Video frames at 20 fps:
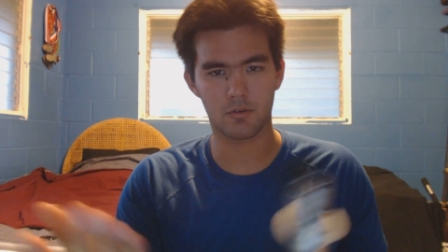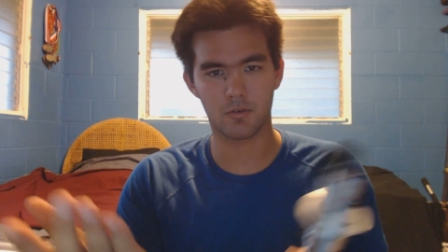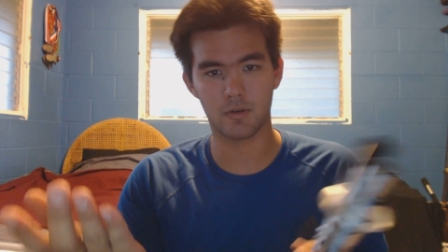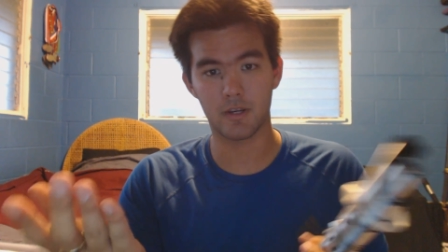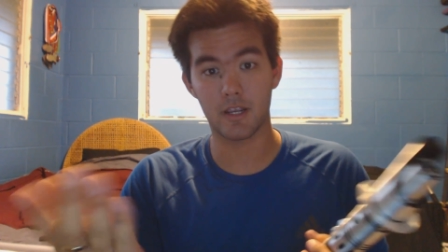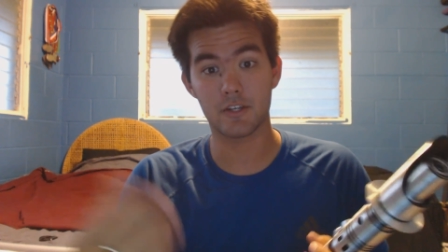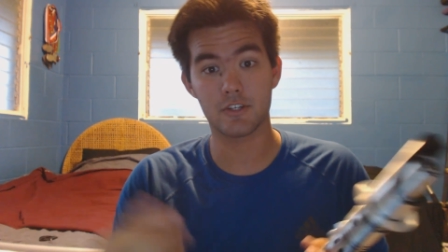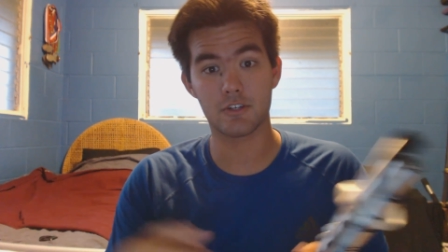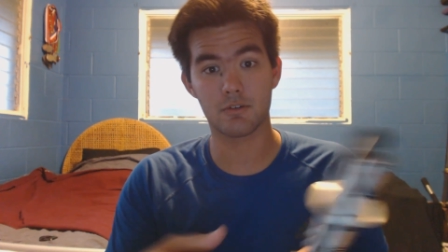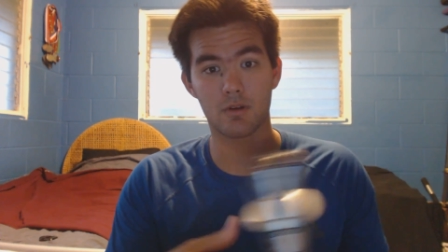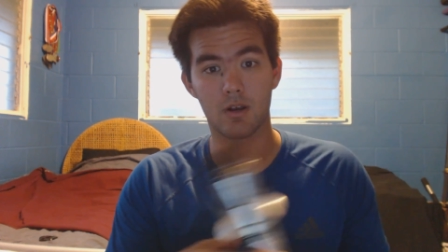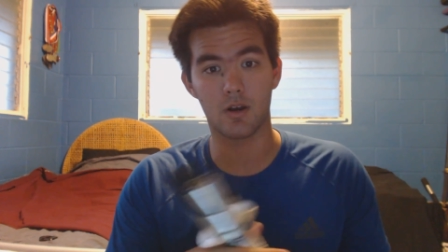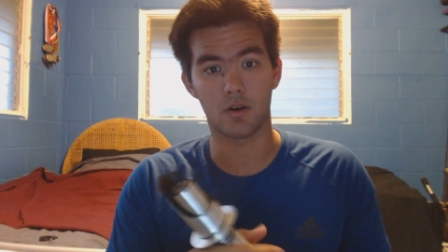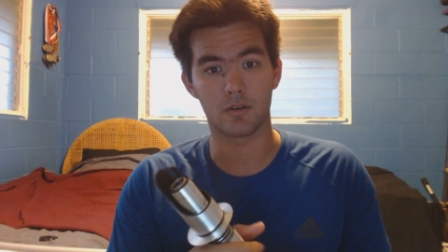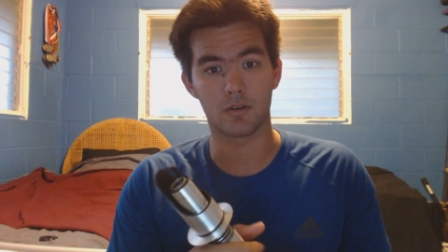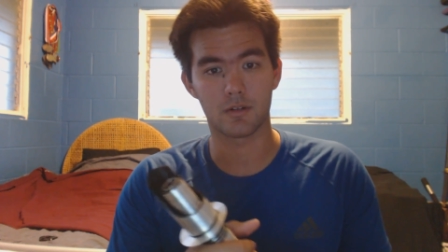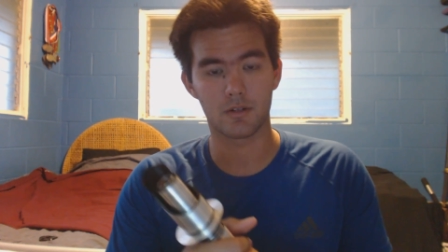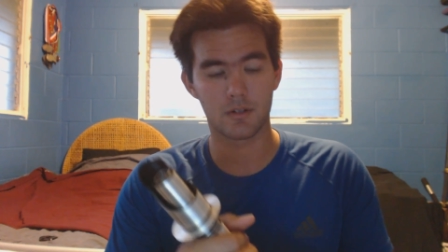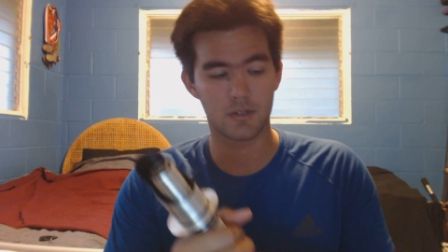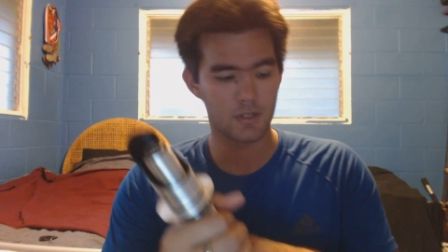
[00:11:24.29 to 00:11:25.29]
Create your own.
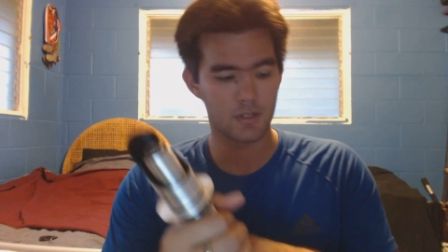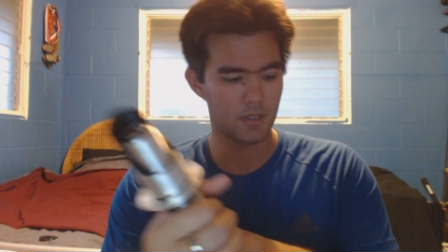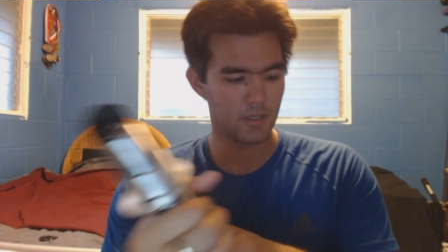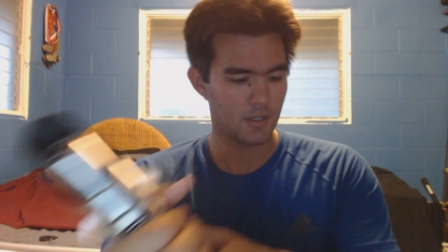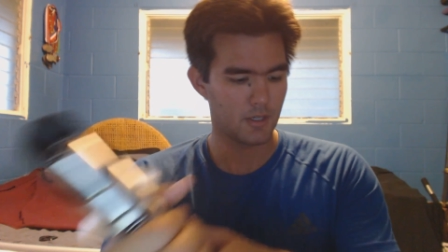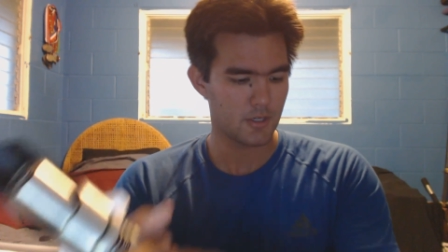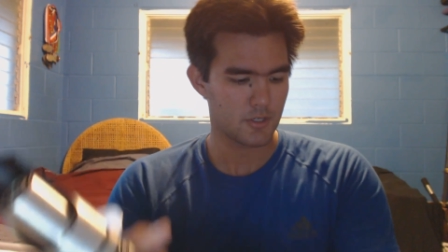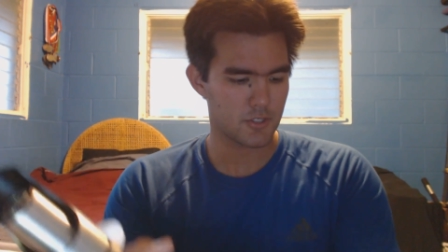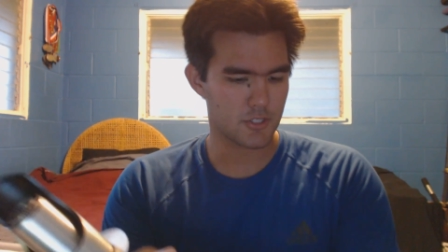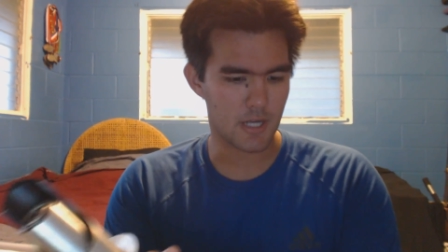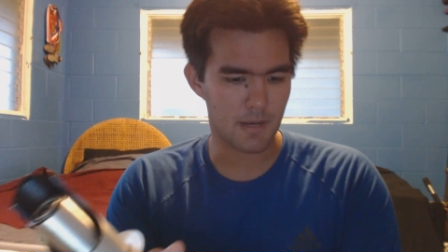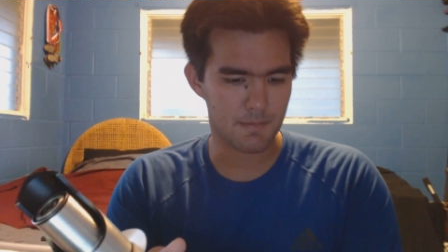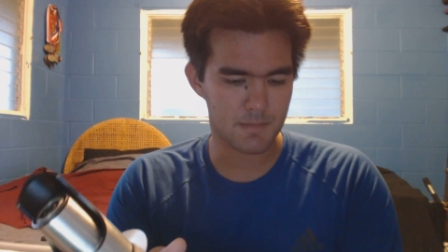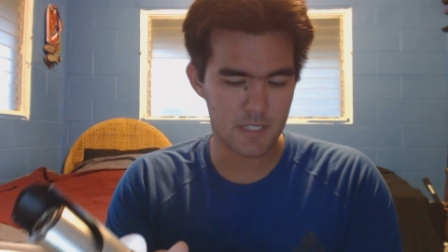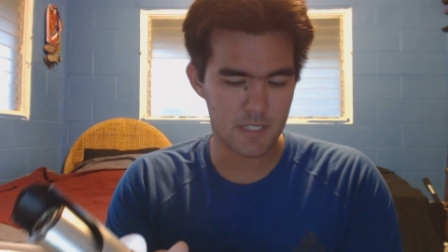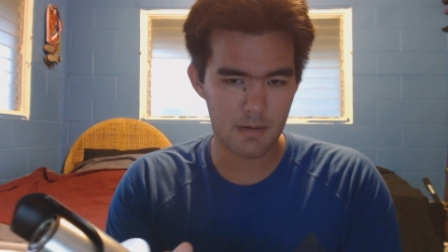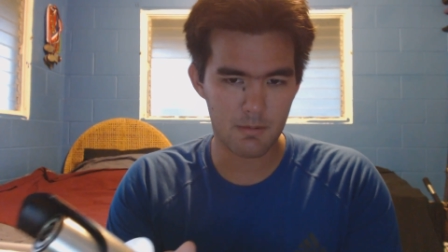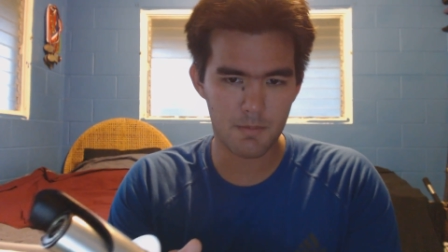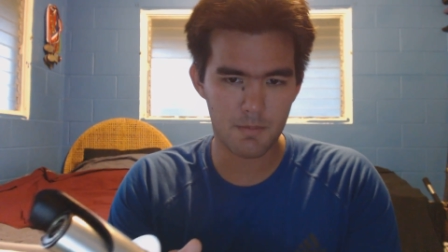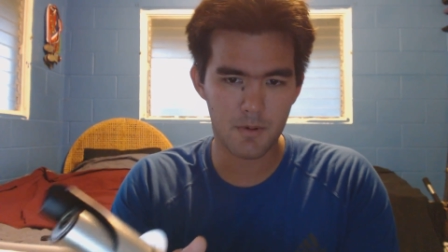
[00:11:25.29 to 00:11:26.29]
Shop
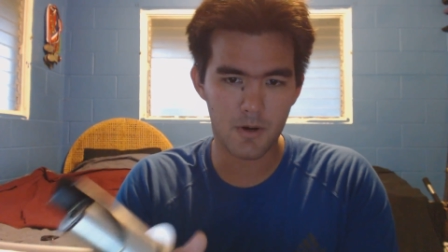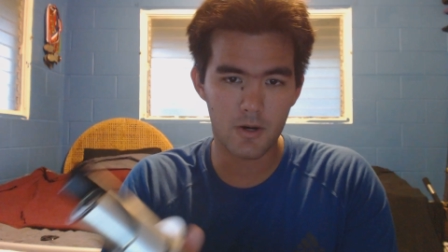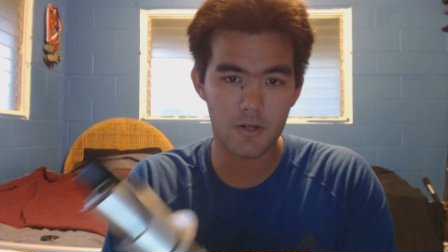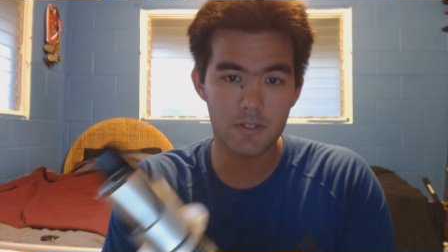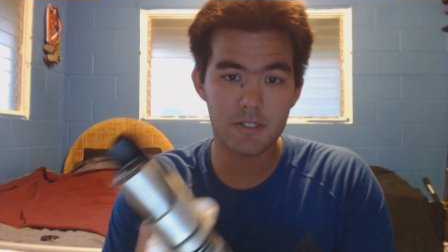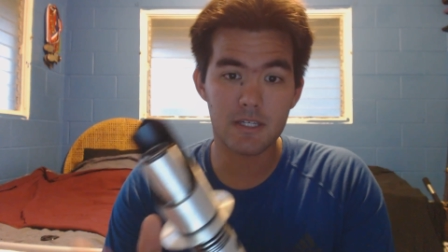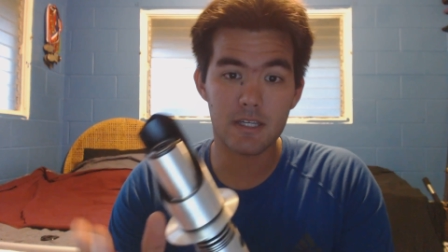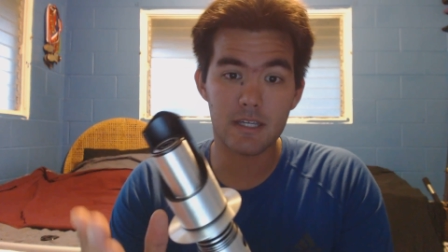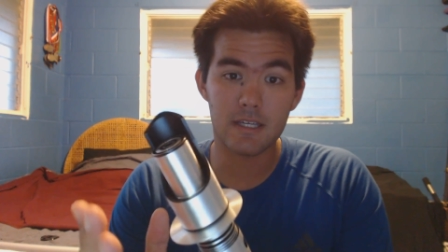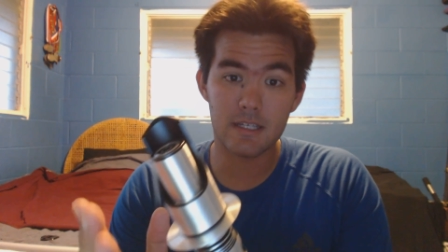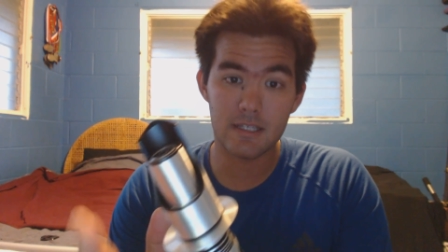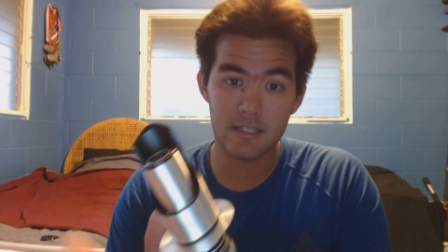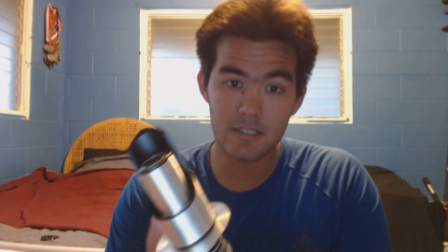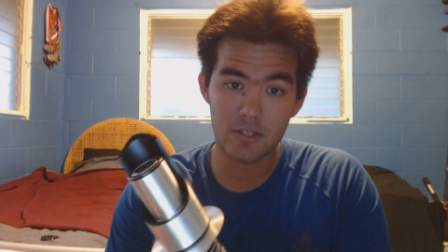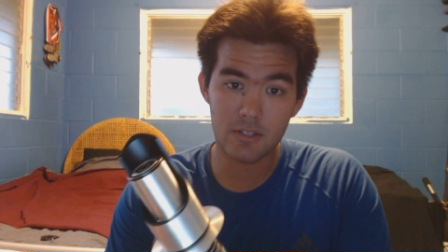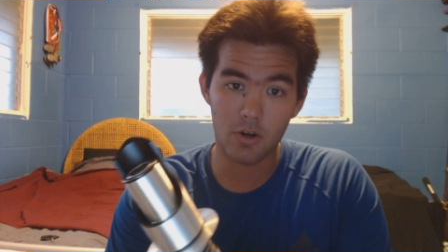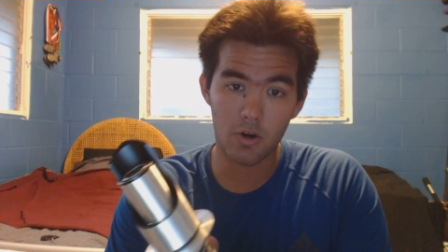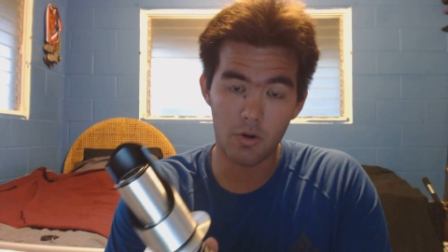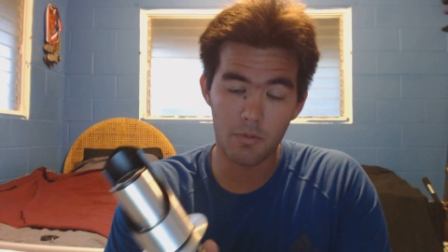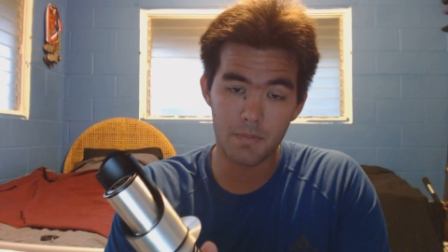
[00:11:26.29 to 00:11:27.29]
Saber Parts
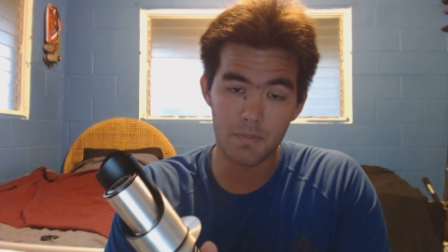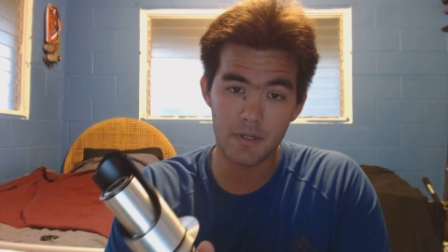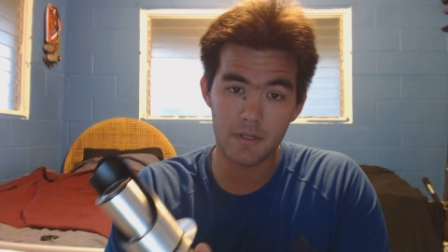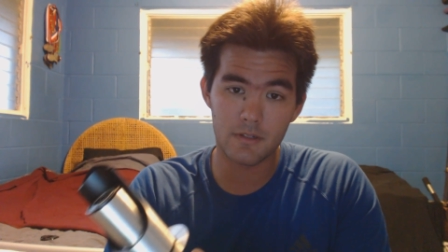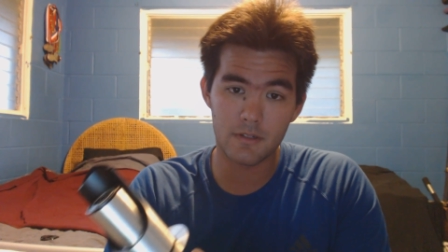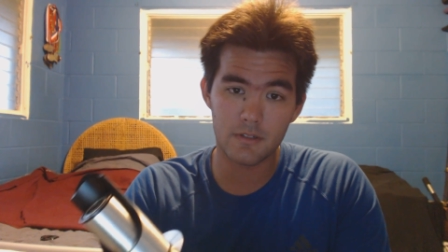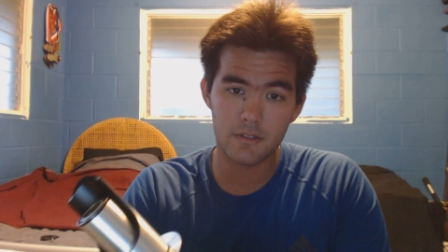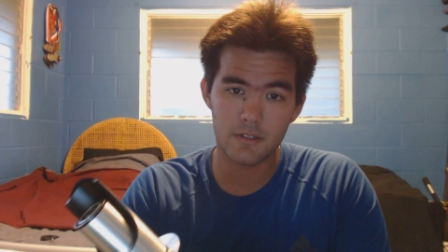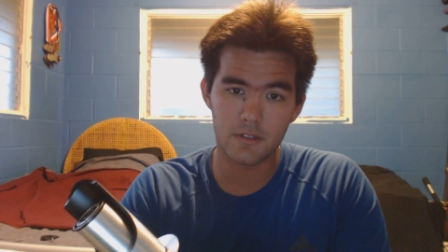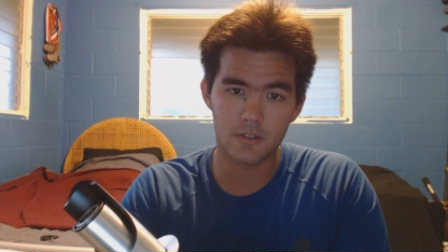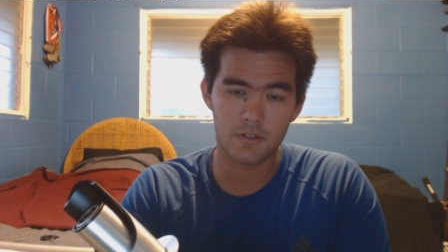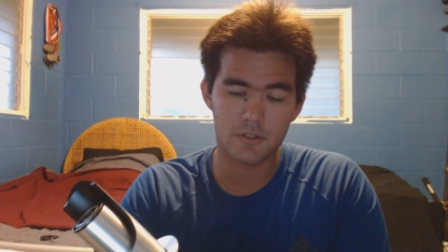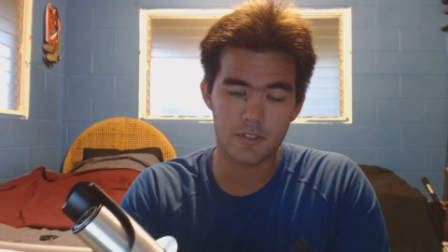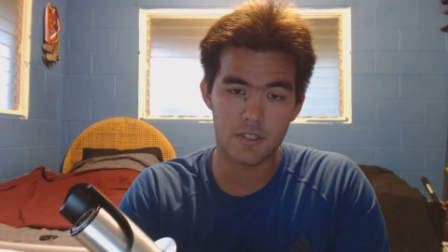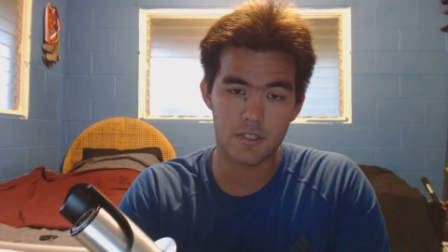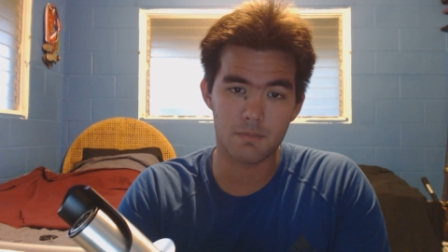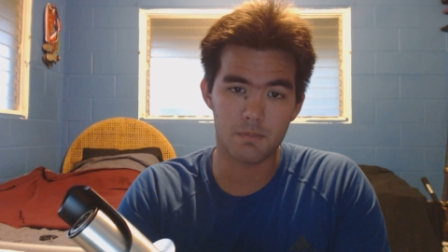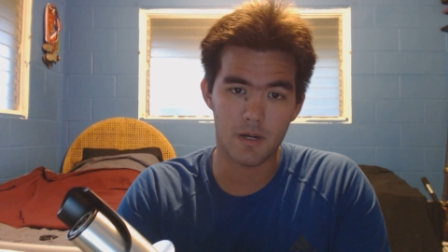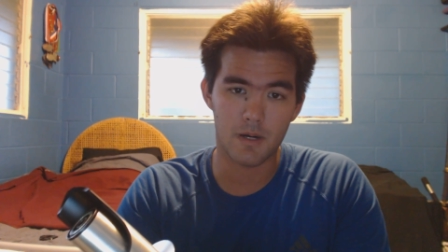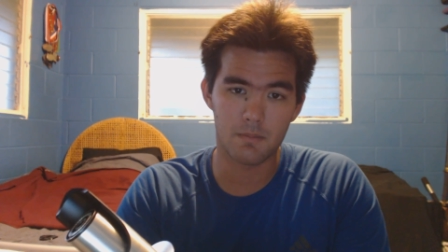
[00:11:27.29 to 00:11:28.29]
is open,
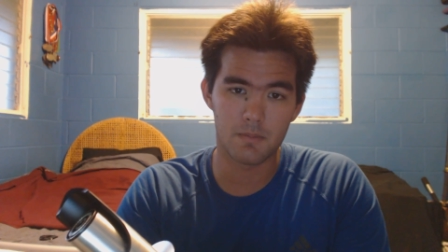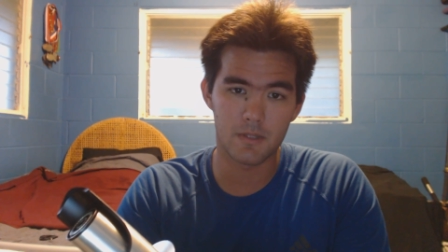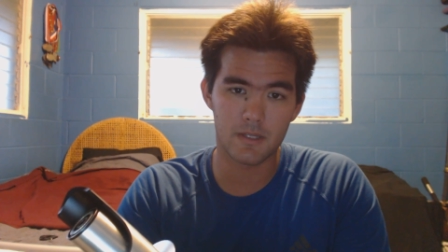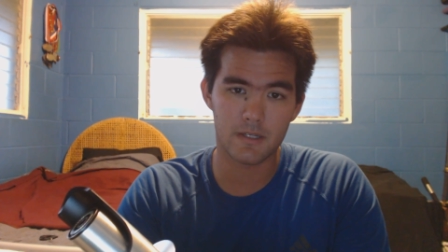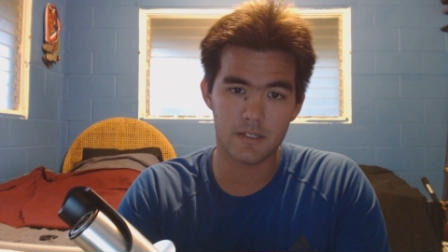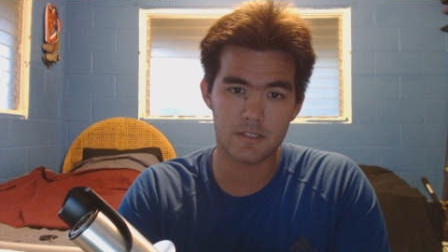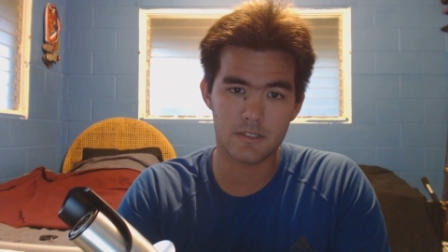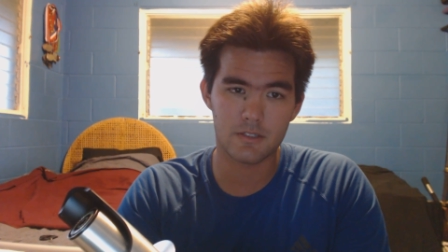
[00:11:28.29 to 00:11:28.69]
to the public.